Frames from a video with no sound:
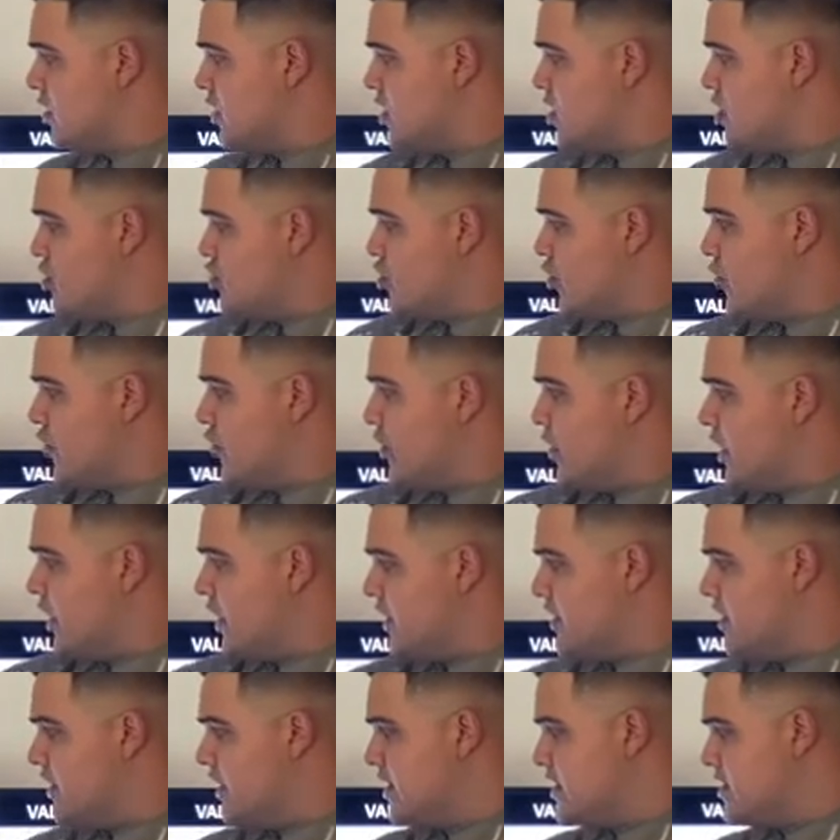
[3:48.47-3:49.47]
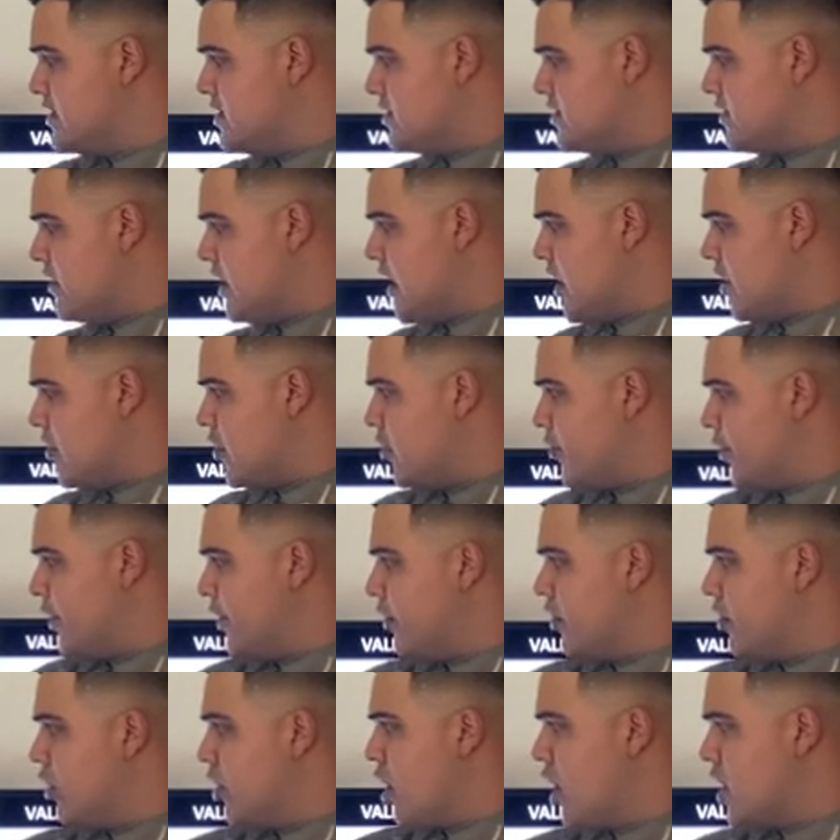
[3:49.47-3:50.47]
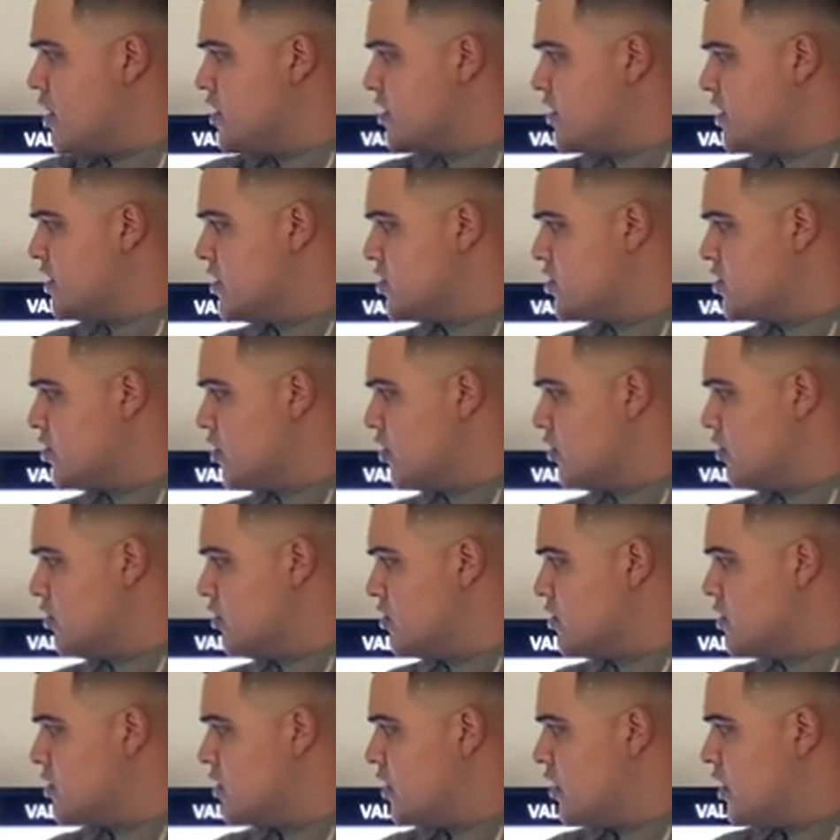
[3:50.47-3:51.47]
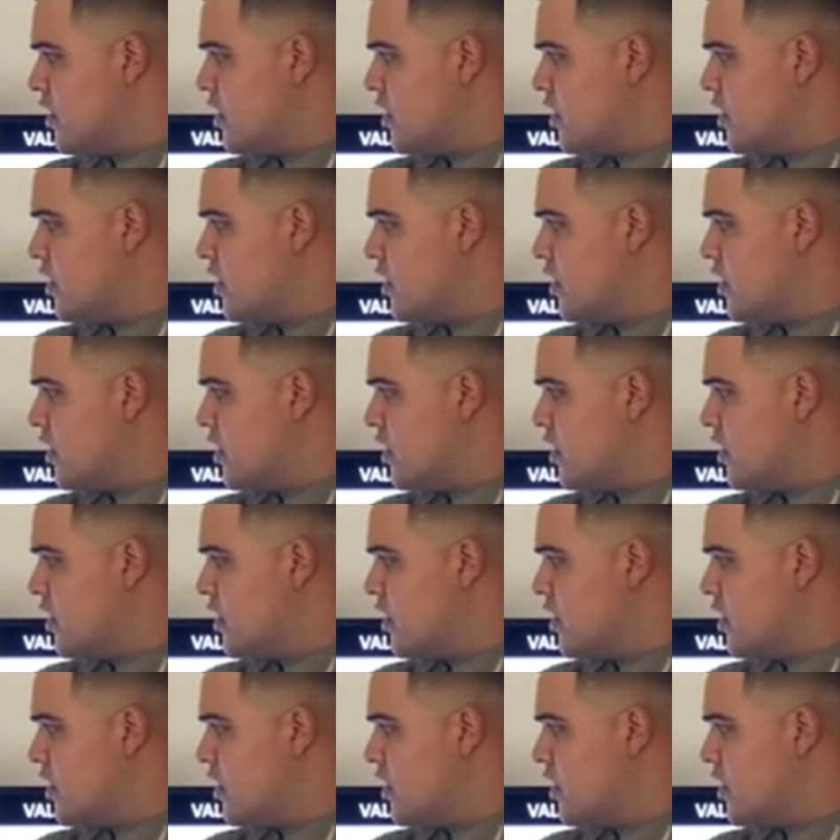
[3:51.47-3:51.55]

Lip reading: So if you look at these, how they're real constant circles,